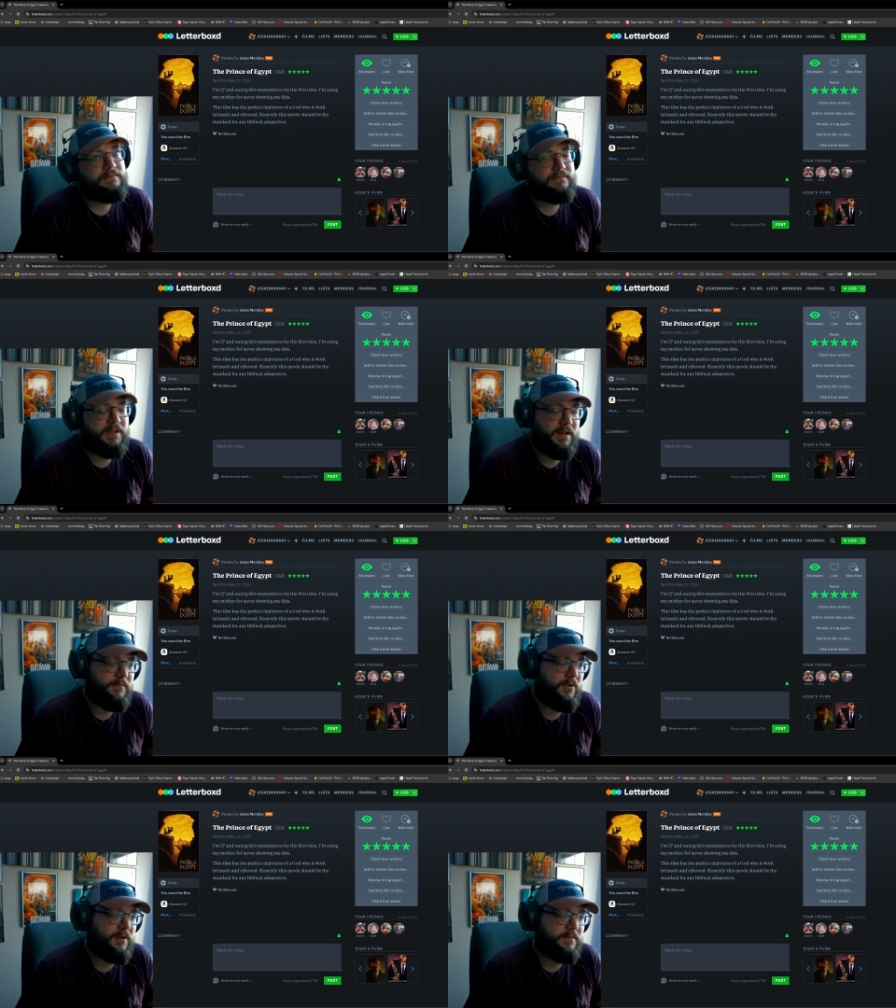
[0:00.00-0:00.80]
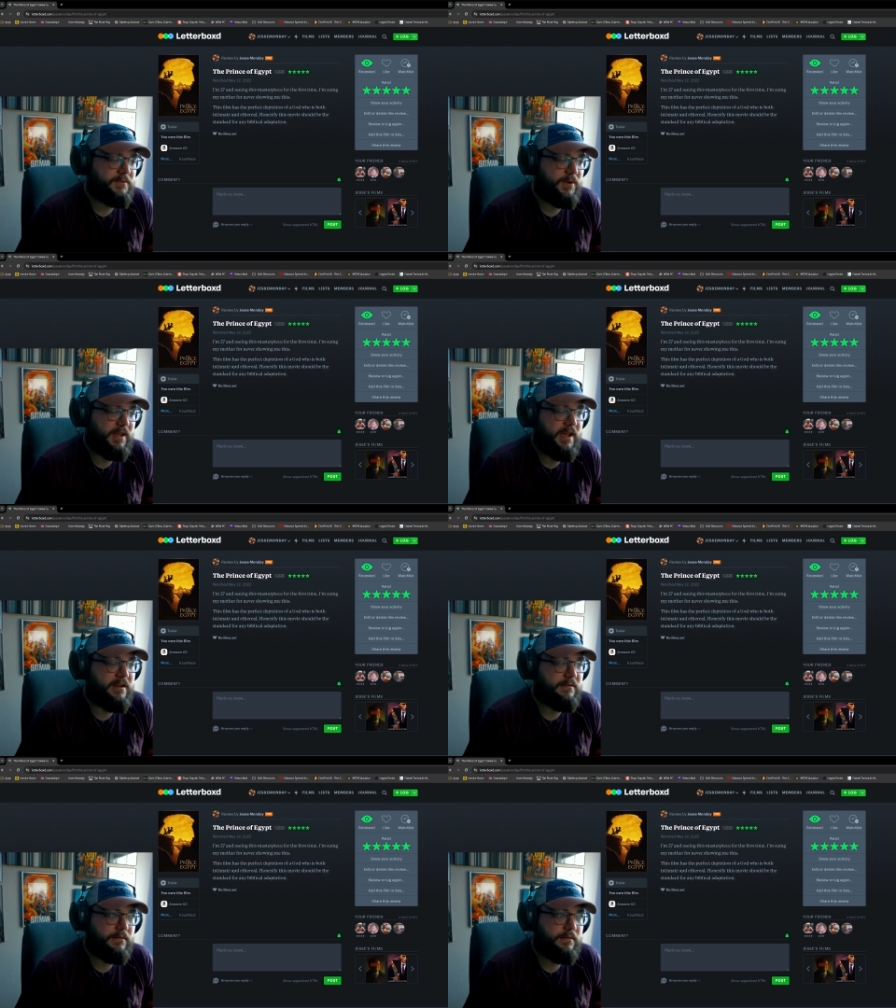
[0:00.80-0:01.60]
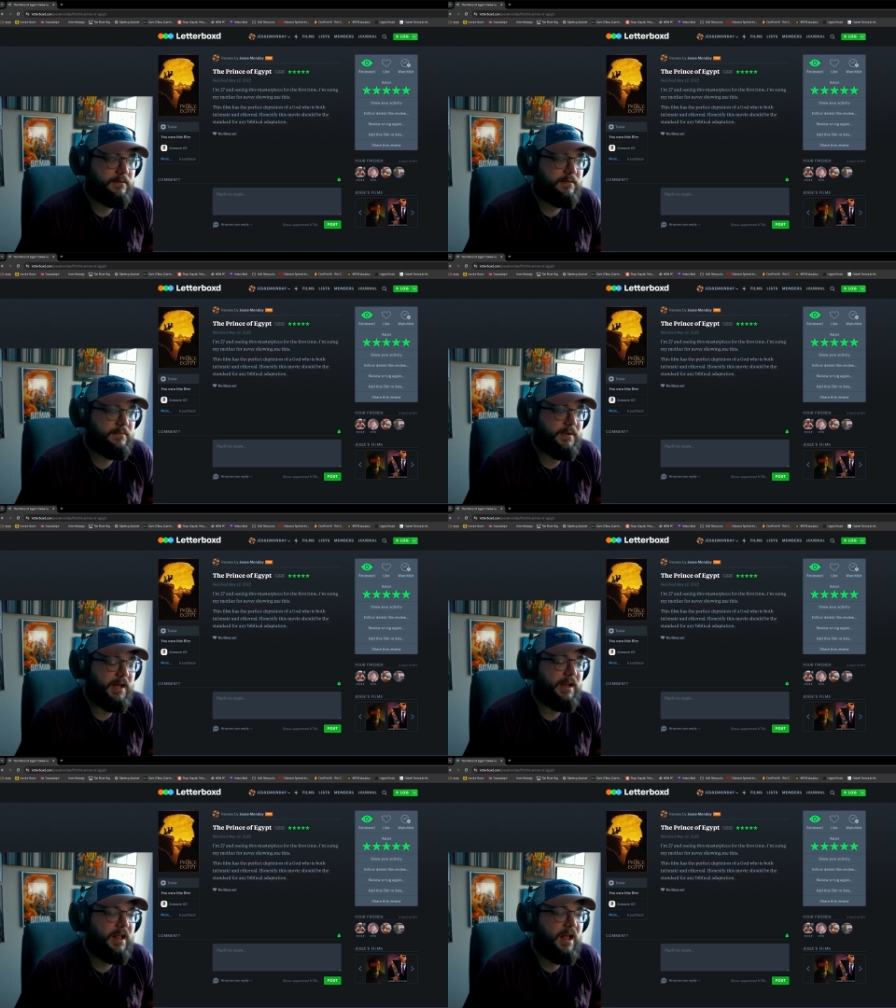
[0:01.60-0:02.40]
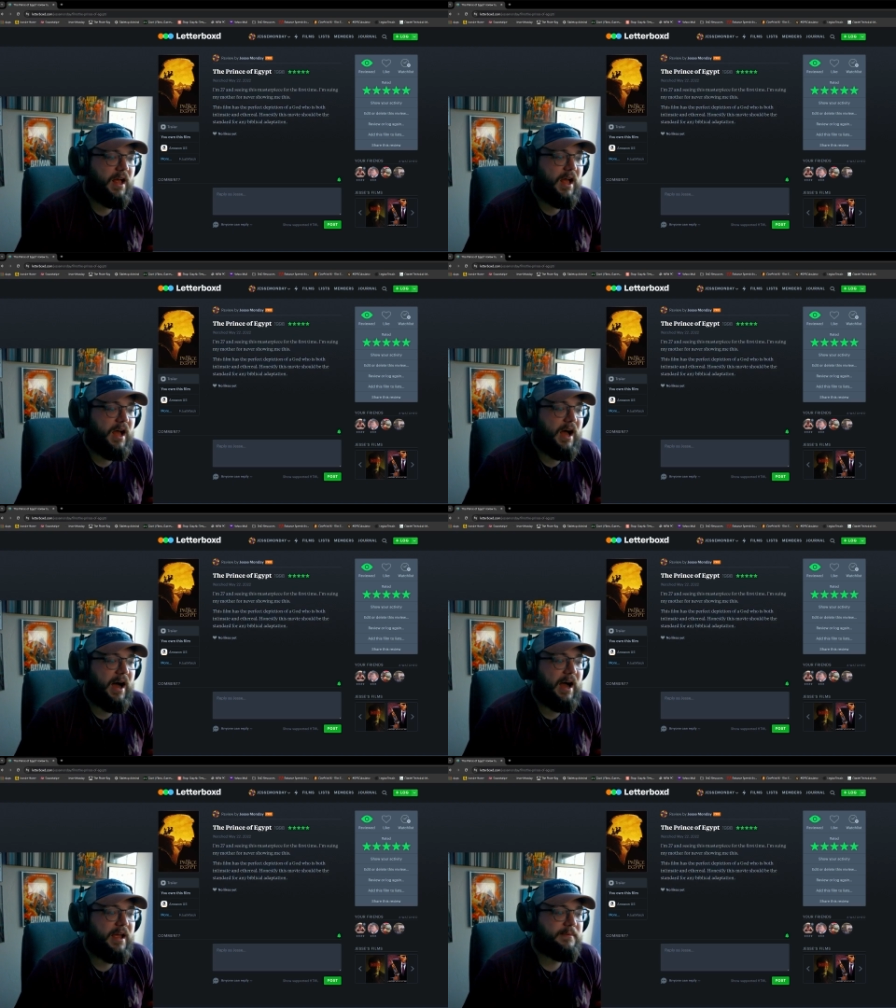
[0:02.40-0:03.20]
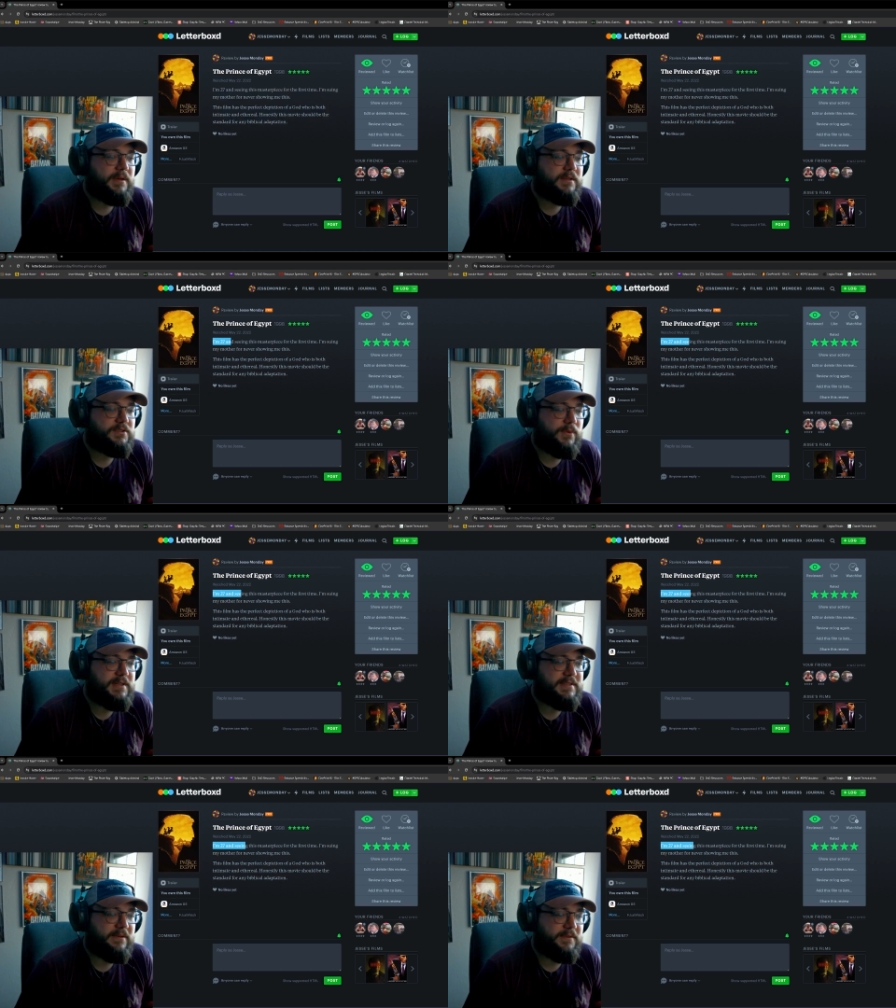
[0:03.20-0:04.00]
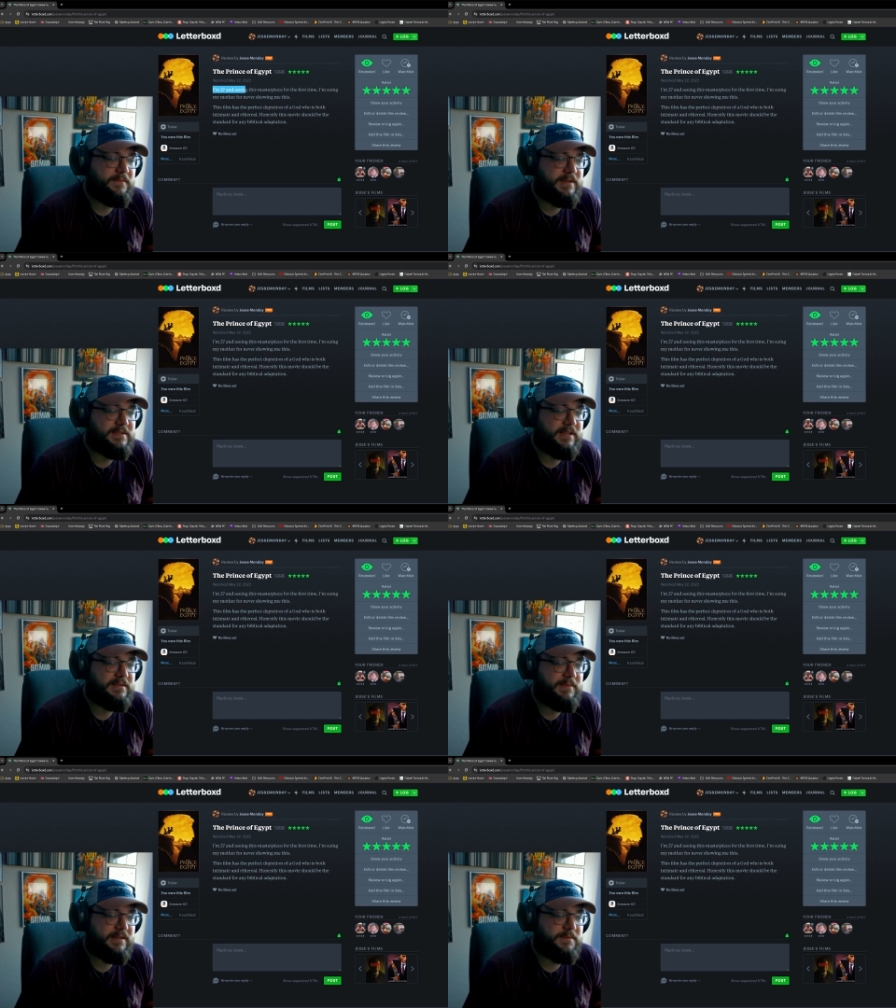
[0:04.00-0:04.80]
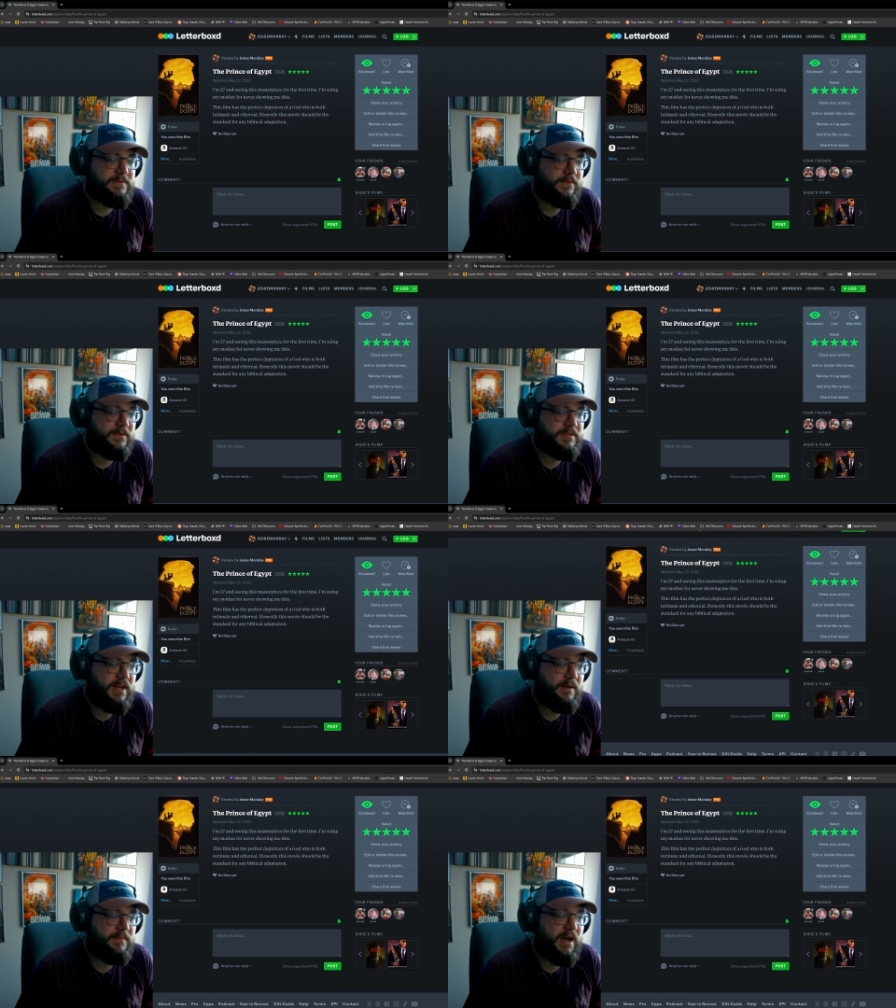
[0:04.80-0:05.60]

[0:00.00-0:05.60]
Not anymore, 28. But I'm 27 and seeing this masterpiece for the first time.